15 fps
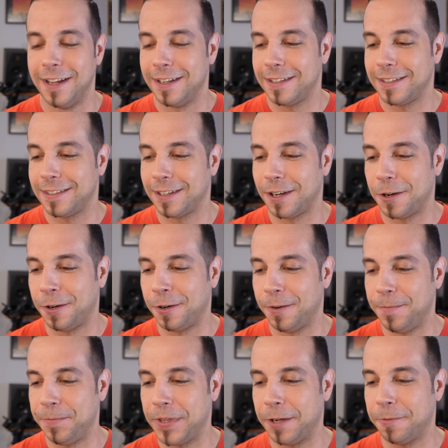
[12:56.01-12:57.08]
So
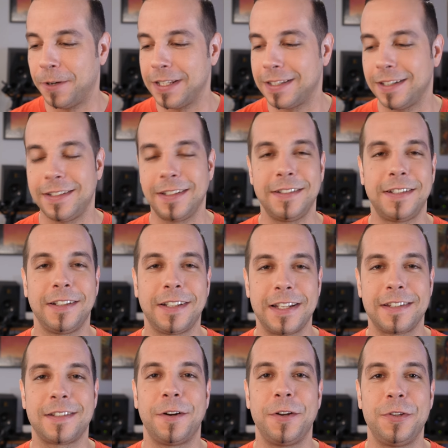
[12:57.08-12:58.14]
it wasn't until I
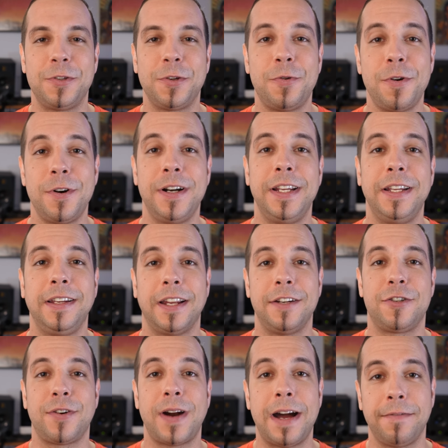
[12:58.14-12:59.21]
started touring
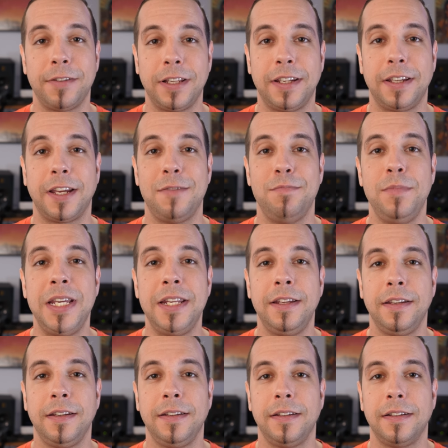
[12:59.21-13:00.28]
and traveling and
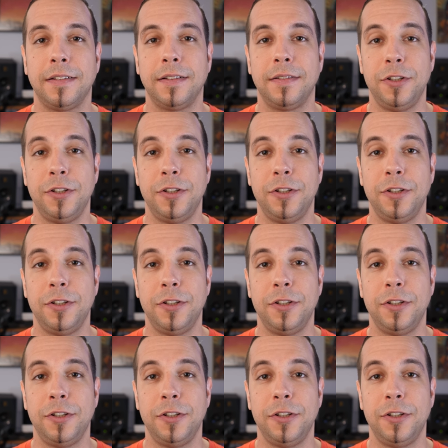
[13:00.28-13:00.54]
meeting